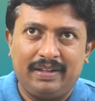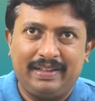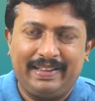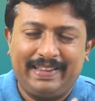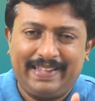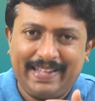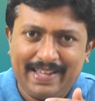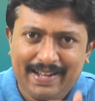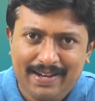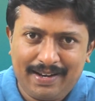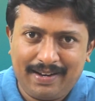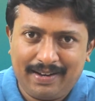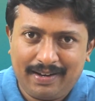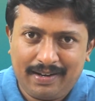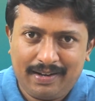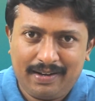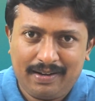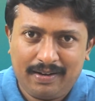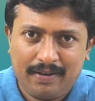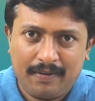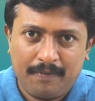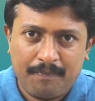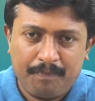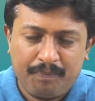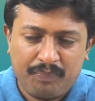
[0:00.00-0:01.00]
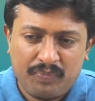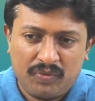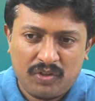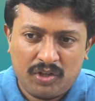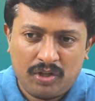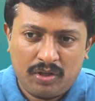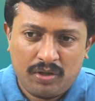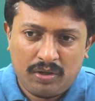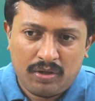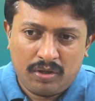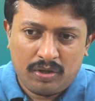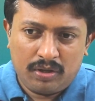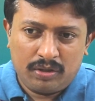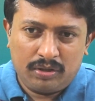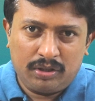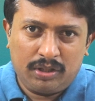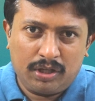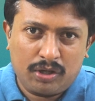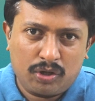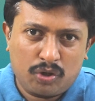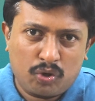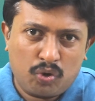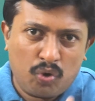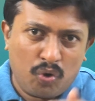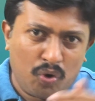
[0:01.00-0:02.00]
then
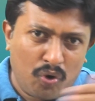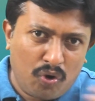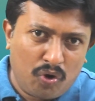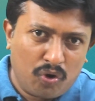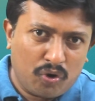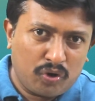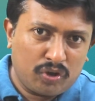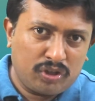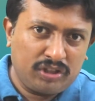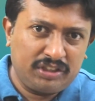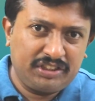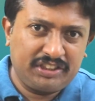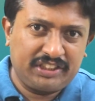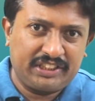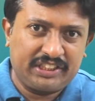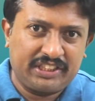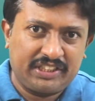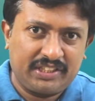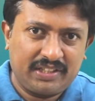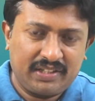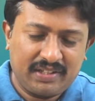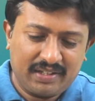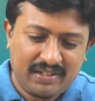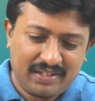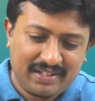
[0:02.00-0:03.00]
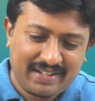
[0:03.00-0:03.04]
the courts